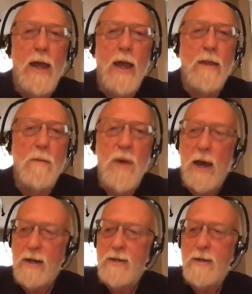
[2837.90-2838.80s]
in the
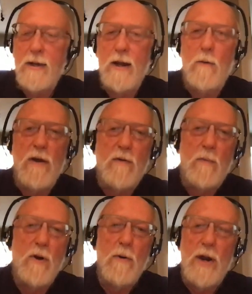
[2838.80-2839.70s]
mix. We have a
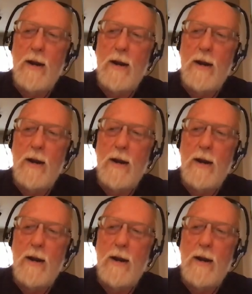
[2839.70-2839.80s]
brewery